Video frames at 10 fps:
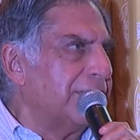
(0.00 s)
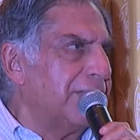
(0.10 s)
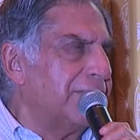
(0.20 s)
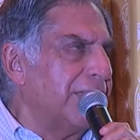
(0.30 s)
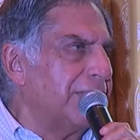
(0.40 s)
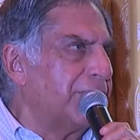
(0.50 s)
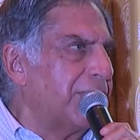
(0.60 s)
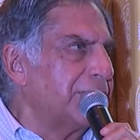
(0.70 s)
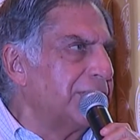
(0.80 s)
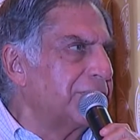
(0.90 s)
I've had
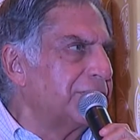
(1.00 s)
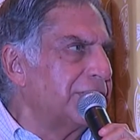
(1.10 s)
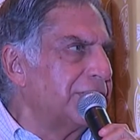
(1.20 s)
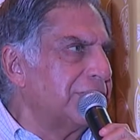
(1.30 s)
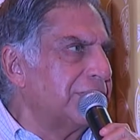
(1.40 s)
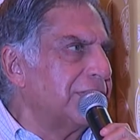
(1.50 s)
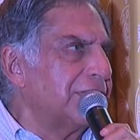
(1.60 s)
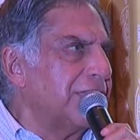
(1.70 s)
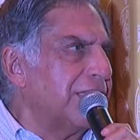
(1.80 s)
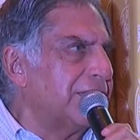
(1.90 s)
projects which
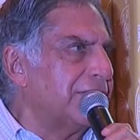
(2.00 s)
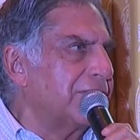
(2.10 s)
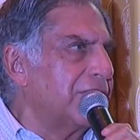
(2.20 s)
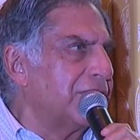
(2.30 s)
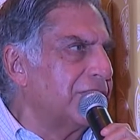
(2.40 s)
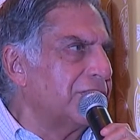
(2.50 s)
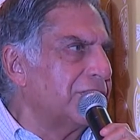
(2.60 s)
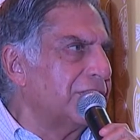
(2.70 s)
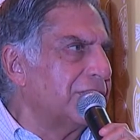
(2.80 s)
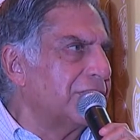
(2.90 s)
I have gone
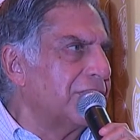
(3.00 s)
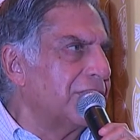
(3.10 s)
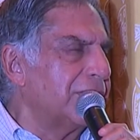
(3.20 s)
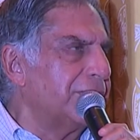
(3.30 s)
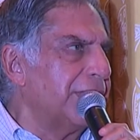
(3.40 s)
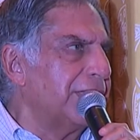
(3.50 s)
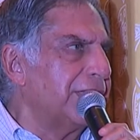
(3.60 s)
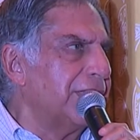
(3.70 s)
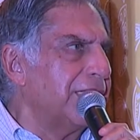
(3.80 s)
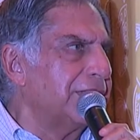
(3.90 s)
to bed
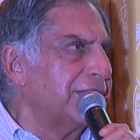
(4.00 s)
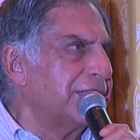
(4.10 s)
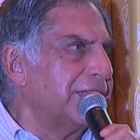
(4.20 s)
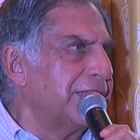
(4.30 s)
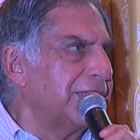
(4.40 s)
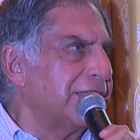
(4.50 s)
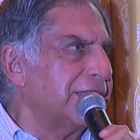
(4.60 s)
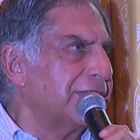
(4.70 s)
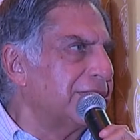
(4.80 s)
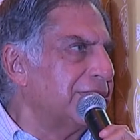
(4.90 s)
at night thinking
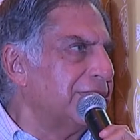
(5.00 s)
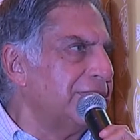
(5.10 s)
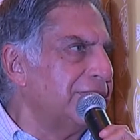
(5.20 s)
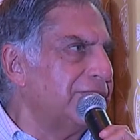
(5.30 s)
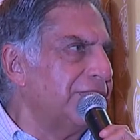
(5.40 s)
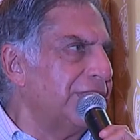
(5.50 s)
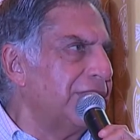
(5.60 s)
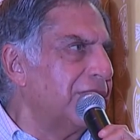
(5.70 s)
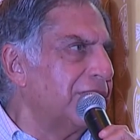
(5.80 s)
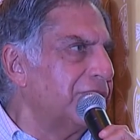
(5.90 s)
that you've
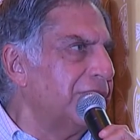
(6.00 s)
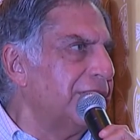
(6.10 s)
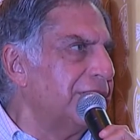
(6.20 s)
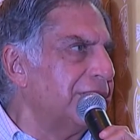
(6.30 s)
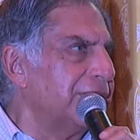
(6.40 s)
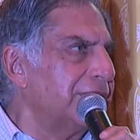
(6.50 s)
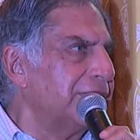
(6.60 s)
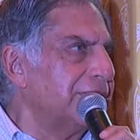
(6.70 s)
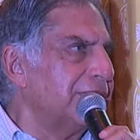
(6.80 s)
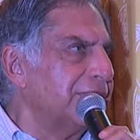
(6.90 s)
really got a winner,
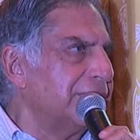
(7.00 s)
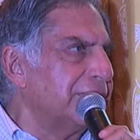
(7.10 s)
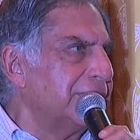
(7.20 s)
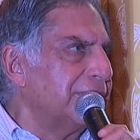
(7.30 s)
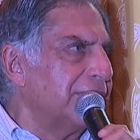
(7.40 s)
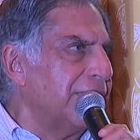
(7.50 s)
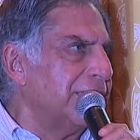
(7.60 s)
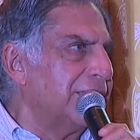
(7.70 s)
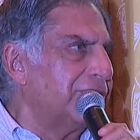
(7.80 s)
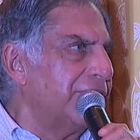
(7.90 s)

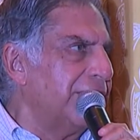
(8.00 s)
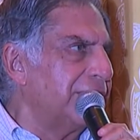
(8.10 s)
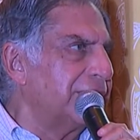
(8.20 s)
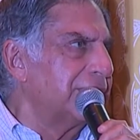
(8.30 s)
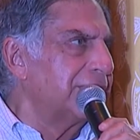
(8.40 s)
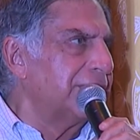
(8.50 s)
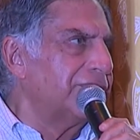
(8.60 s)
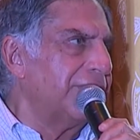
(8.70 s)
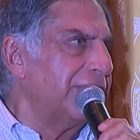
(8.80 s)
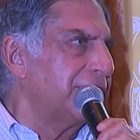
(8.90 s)
and it fails.
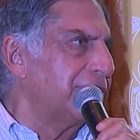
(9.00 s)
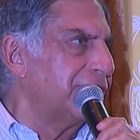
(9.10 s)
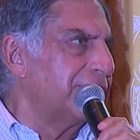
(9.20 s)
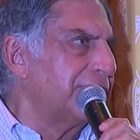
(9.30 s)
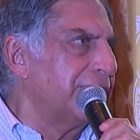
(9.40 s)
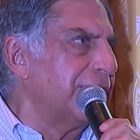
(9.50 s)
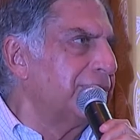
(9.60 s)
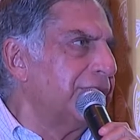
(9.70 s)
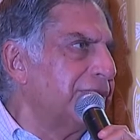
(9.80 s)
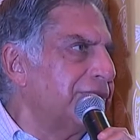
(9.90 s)
It fails for a
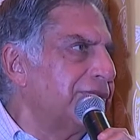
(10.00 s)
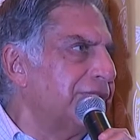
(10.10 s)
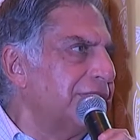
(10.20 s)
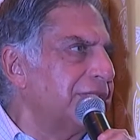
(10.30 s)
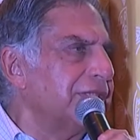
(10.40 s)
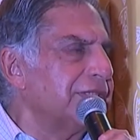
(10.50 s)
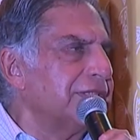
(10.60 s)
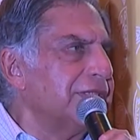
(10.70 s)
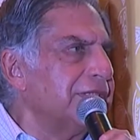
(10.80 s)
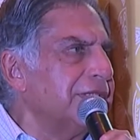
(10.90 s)
number of
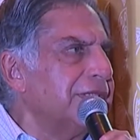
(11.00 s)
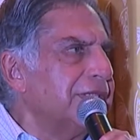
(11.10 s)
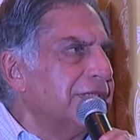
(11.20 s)
reasons, and